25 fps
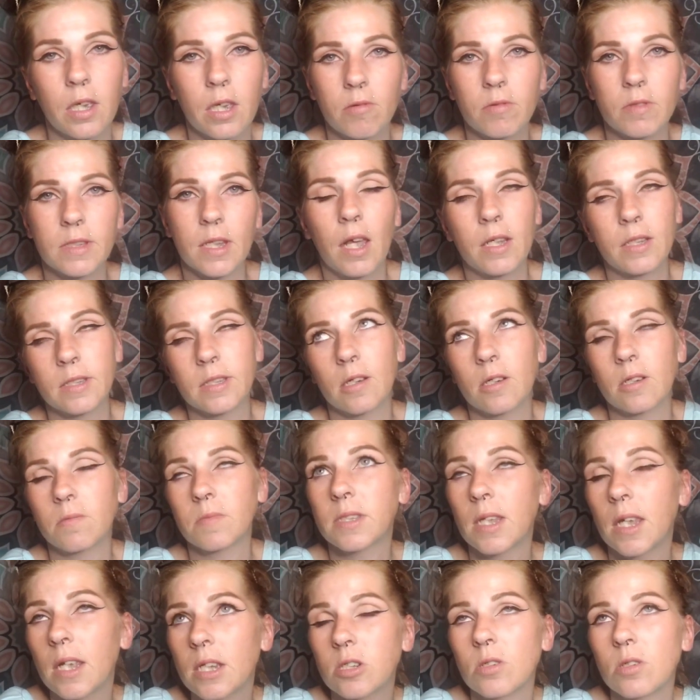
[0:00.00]
it was
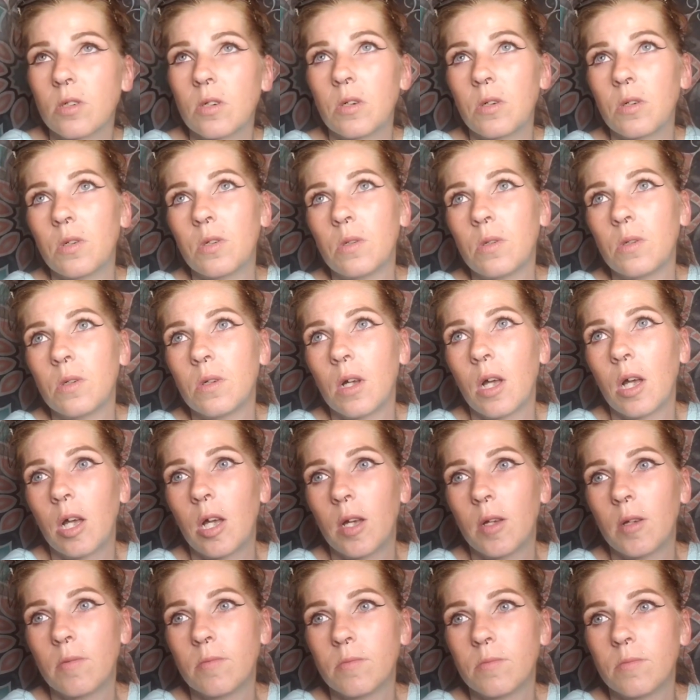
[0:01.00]
uncircumstantial.
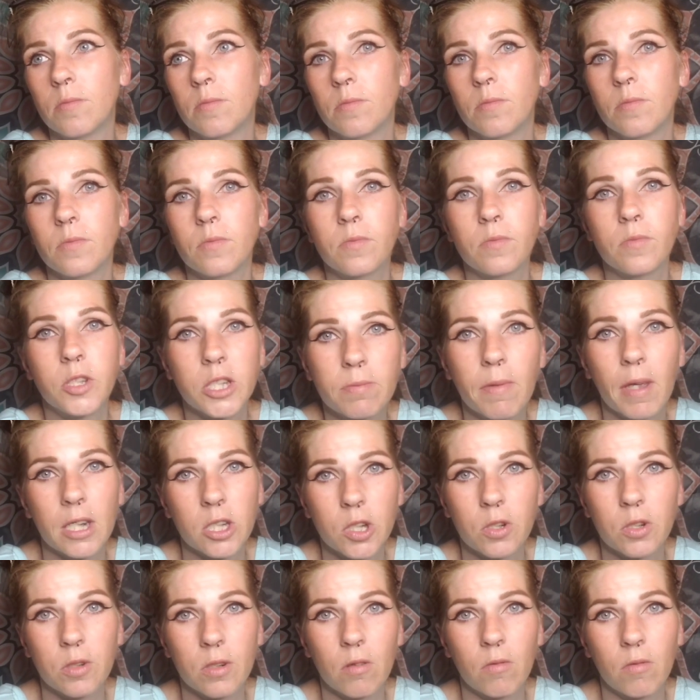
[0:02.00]
Just make
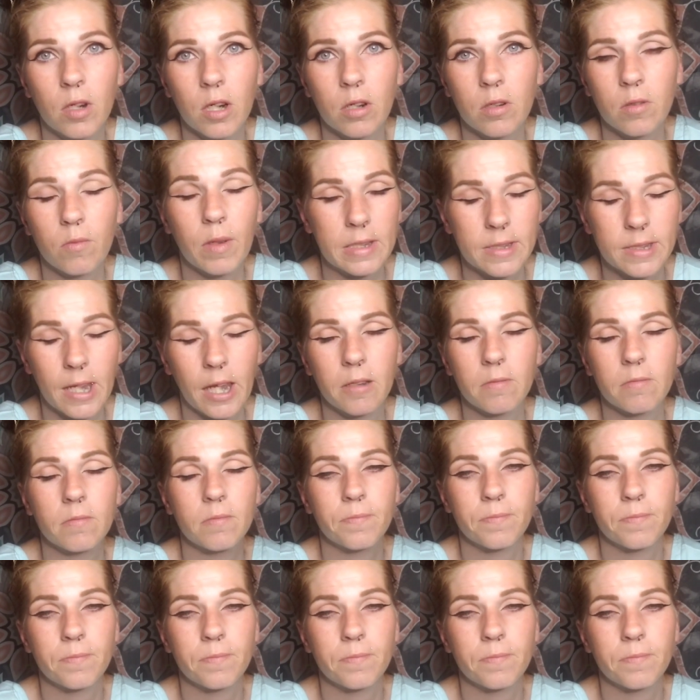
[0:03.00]
sure you're at work Wednesday.